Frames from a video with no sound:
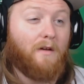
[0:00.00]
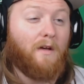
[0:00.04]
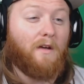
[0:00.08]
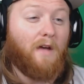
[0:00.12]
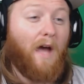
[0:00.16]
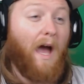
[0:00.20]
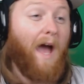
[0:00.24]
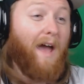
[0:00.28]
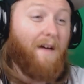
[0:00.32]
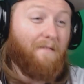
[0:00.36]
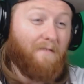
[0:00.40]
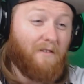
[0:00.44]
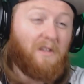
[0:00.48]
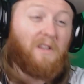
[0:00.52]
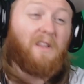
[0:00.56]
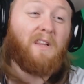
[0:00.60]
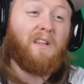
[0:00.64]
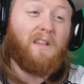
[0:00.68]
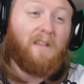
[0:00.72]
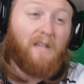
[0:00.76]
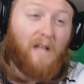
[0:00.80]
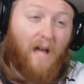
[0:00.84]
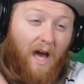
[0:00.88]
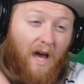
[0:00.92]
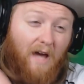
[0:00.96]
I have a
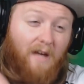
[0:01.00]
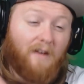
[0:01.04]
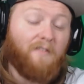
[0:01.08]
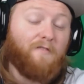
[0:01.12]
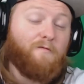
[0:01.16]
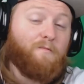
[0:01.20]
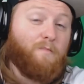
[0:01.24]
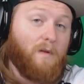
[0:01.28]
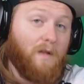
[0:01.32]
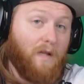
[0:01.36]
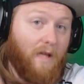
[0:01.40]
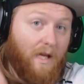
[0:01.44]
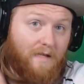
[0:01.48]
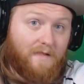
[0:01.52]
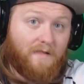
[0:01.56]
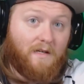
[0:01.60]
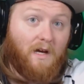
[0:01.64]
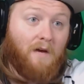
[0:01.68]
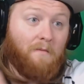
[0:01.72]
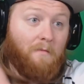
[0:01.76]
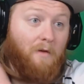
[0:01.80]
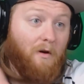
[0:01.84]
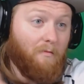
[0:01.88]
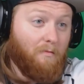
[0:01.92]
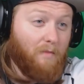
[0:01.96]
lot of
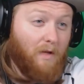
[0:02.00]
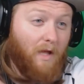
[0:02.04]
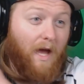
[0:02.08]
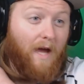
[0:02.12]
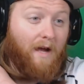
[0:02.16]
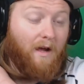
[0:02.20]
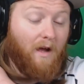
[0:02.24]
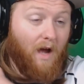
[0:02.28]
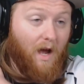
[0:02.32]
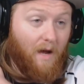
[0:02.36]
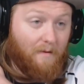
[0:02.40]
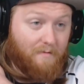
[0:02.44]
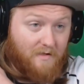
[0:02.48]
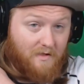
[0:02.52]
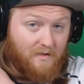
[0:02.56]
playtime on Black Ops